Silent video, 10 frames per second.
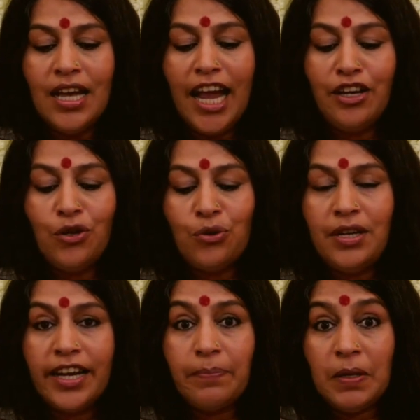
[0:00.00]
And don't
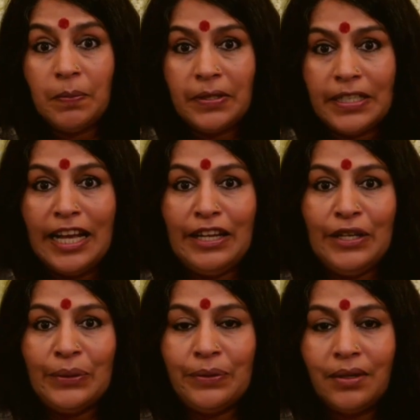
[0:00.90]
let people tell
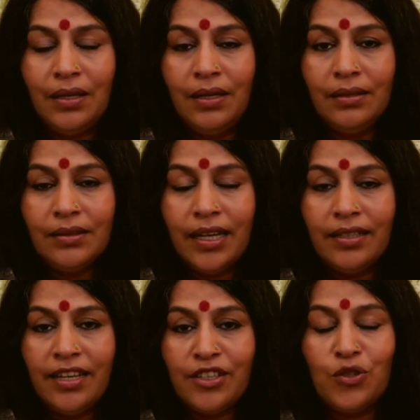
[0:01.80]
you that
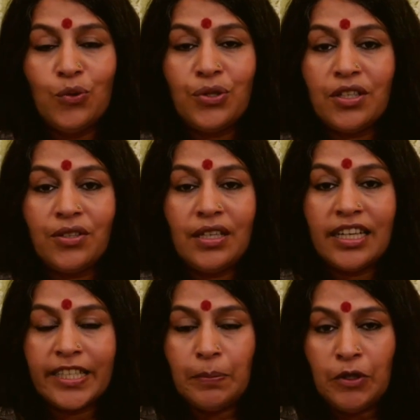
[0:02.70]
there is no such thing
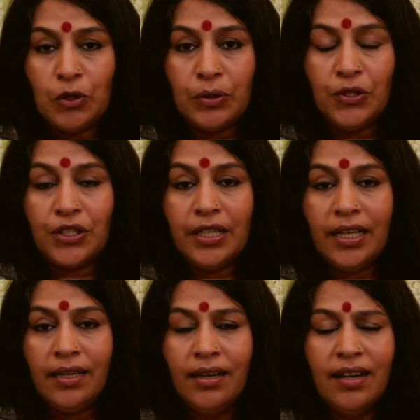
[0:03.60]
as spiritual
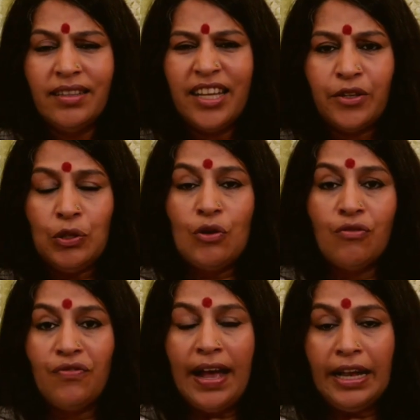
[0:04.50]
journey, there is no
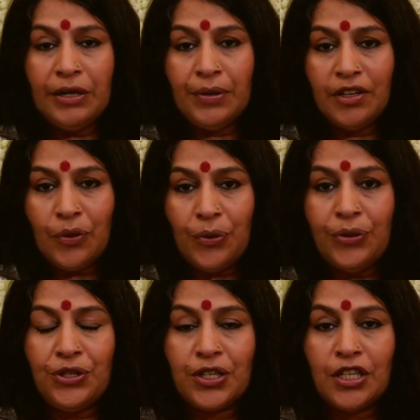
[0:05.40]
value in
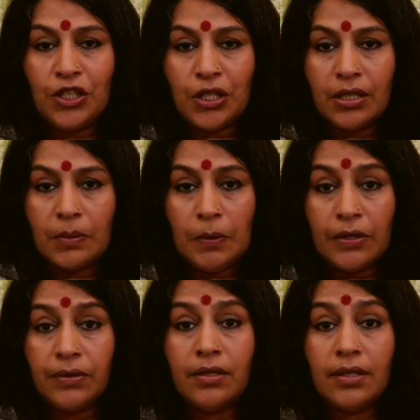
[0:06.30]
old traditions,
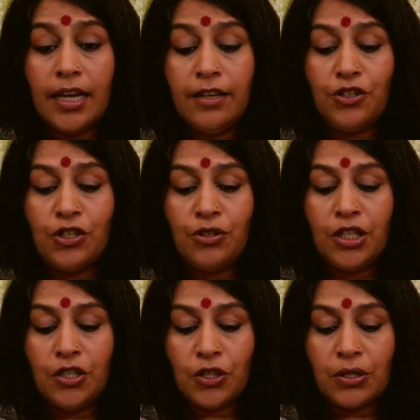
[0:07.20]
because these ancient
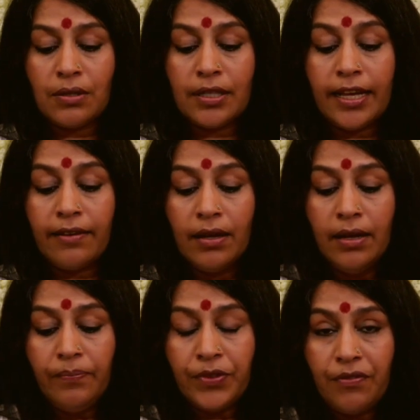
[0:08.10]
traditions like
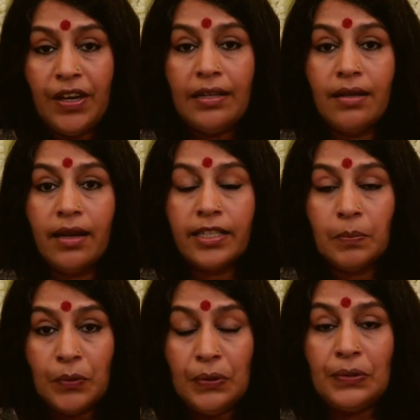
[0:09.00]
the Vedas,
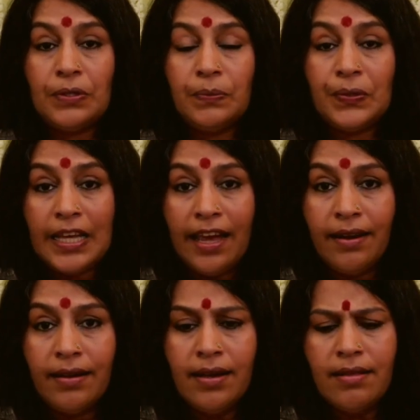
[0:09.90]
Buddhism,
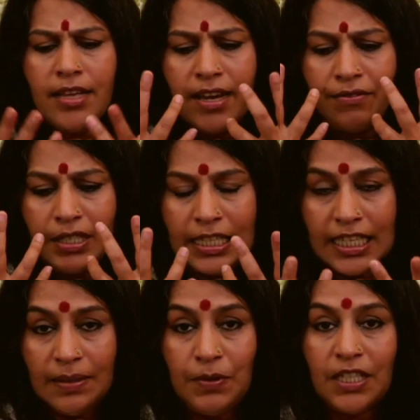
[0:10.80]
Zen, they have
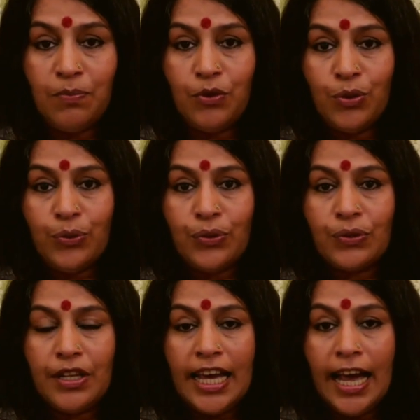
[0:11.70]
deep, deep roots.
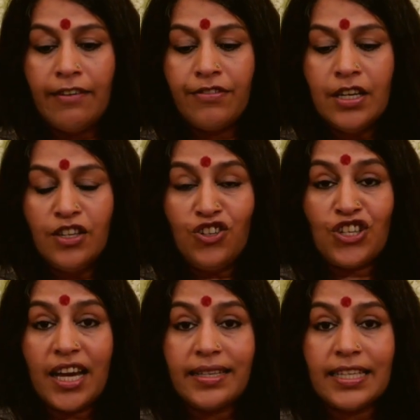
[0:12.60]
They have
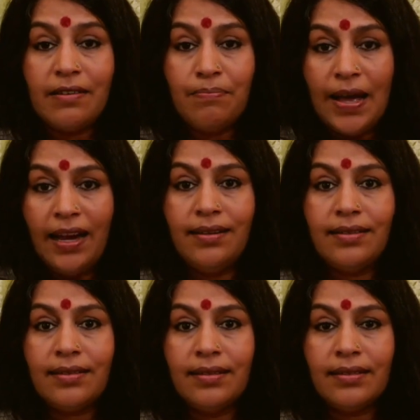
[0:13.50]
checks and
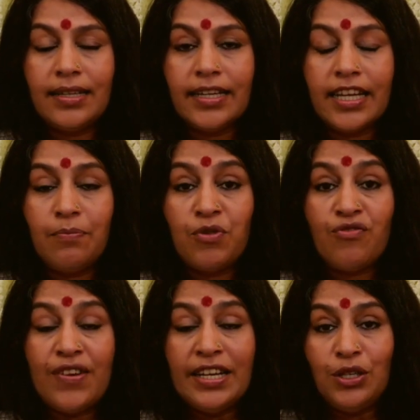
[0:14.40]
balances that can
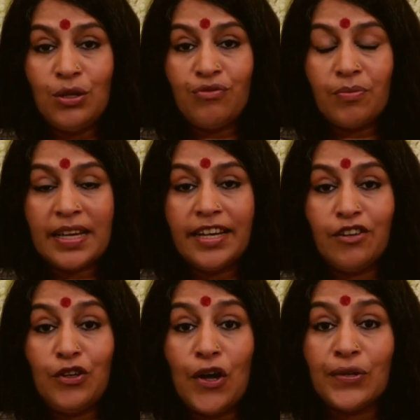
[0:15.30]
prevent you from
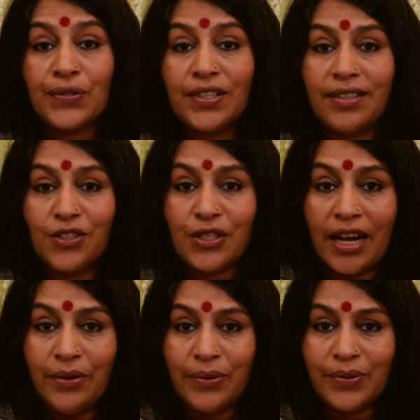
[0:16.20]
getting lost in the
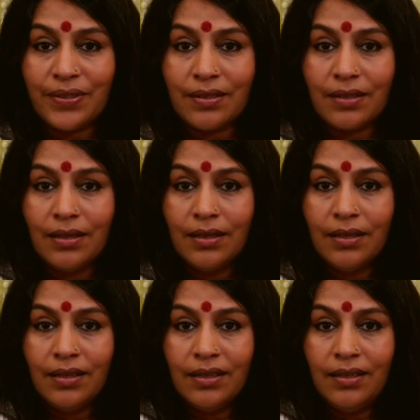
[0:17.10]
shadows
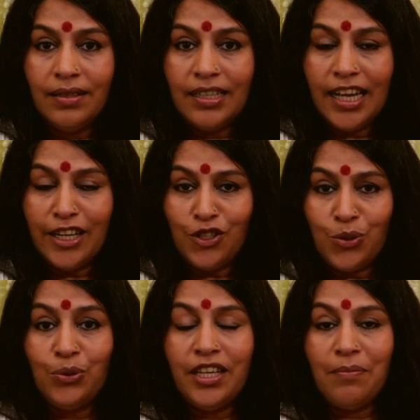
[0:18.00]
and
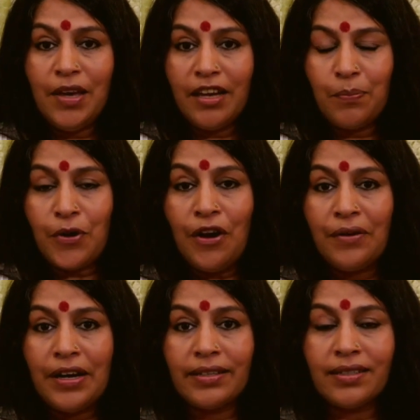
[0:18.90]
truly make
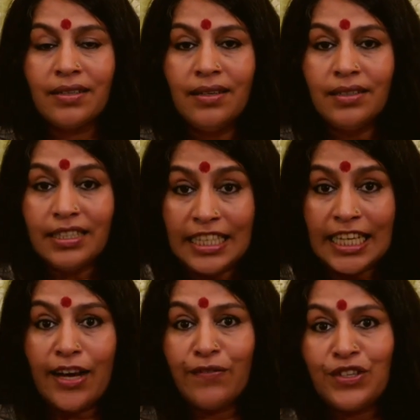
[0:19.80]
progress day
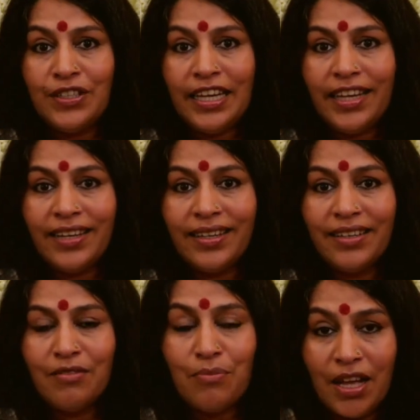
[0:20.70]
after day,
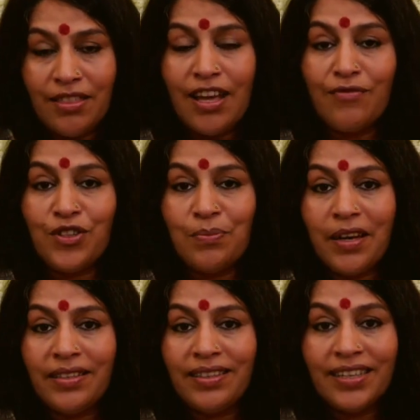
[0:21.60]
month after
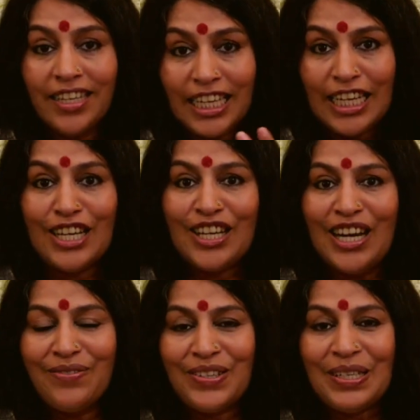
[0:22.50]
month, year
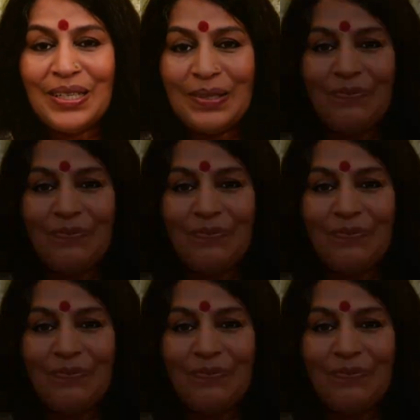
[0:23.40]
after year.